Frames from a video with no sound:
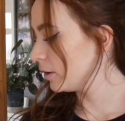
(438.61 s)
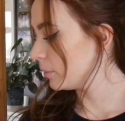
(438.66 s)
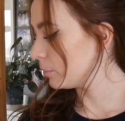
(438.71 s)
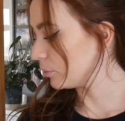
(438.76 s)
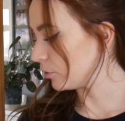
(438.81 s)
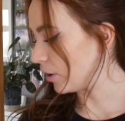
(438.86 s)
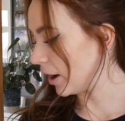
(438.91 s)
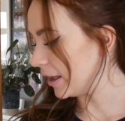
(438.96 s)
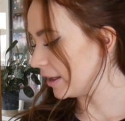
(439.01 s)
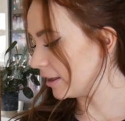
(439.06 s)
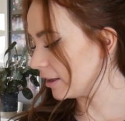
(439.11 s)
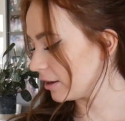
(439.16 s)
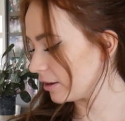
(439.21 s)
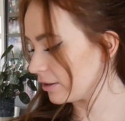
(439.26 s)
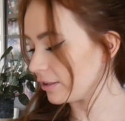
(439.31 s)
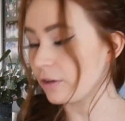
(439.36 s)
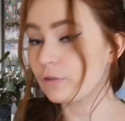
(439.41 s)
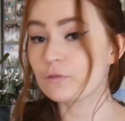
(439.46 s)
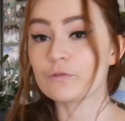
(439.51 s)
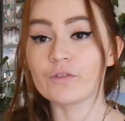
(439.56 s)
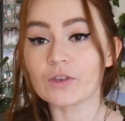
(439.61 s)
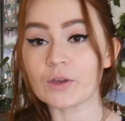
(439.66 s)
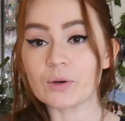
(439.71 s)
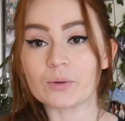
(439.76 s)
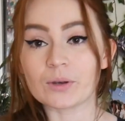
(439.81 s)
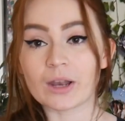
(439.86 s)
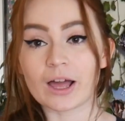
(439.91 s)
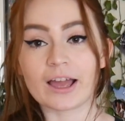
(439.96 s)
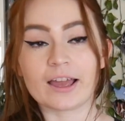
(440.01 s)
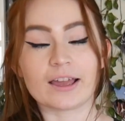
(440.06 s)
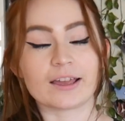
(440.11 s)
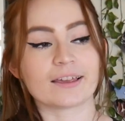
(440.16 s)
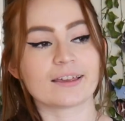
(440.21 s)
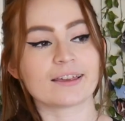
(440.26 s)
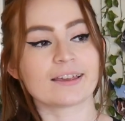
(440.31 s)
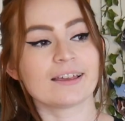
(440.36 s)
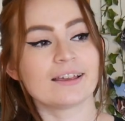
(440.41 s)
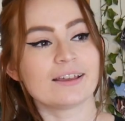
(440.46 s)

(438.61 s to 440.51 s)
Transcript: break because I feel like